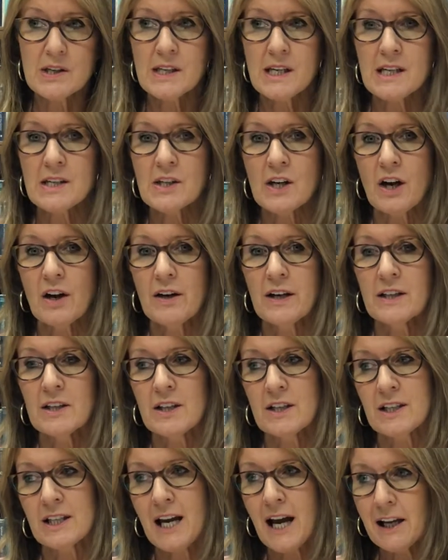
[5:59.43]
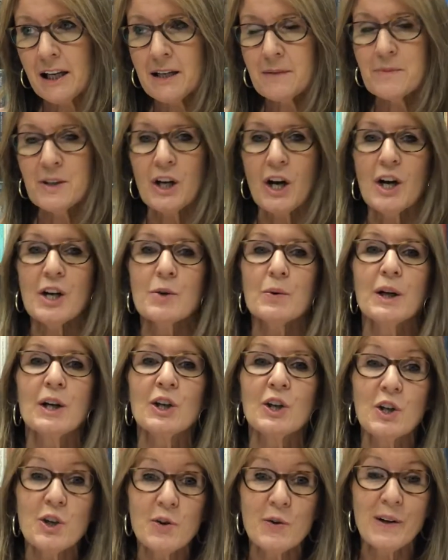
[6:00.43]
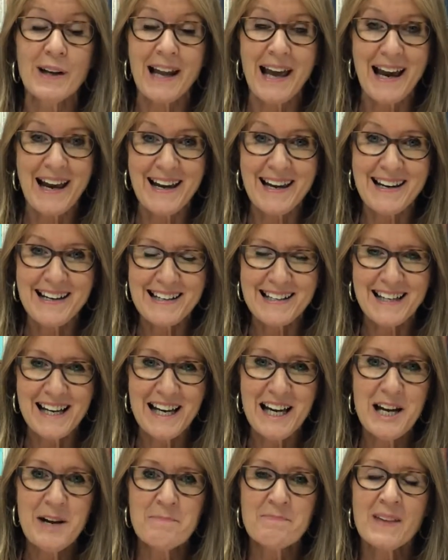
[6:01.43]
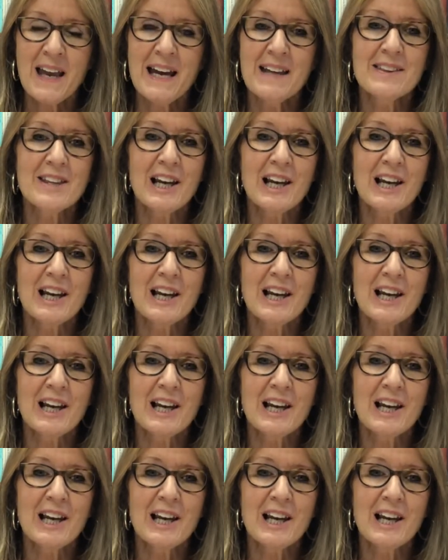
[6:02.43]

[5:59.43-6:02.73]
He's going to tell him to go to a new land, and the